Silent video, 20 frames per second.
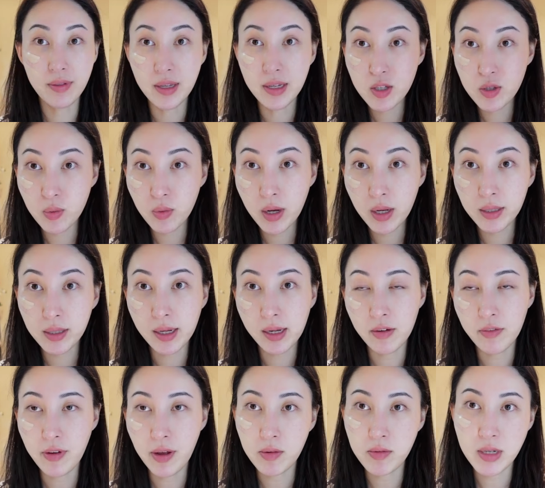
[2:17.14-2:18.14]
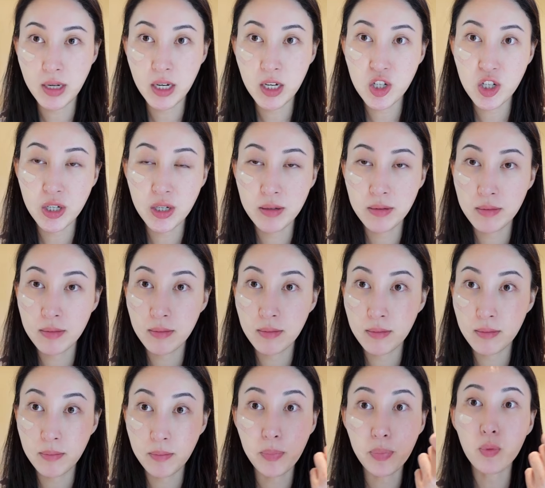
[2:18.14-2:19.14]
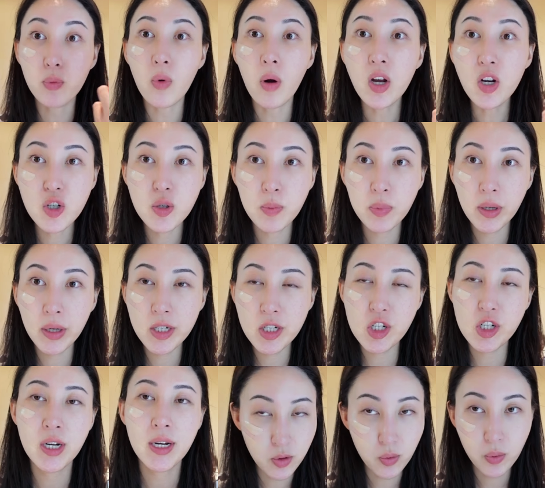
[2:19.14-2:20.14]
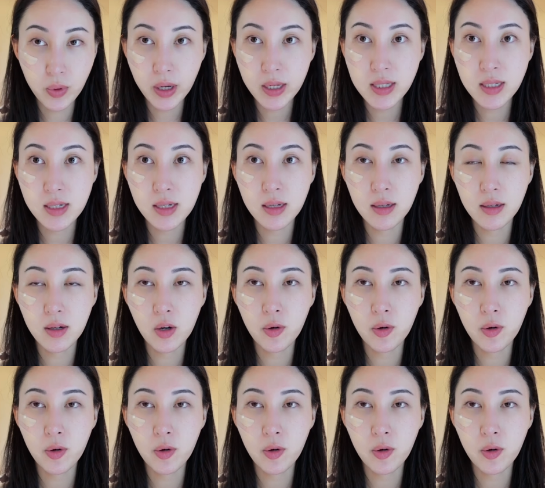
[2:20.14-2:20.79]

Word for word: this one, like a foundation brush brush, you risk